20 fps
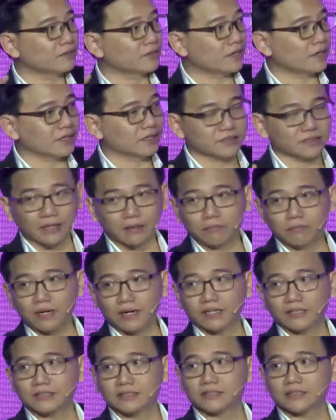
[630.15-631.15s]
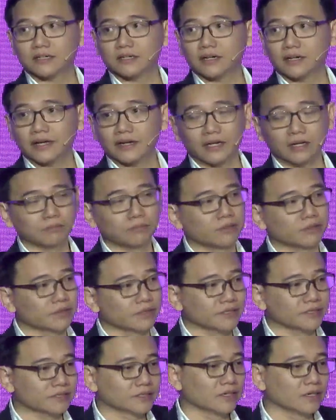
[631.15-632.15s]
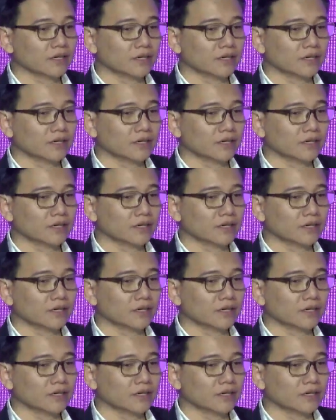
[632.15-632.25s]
I guess Damba has enabled is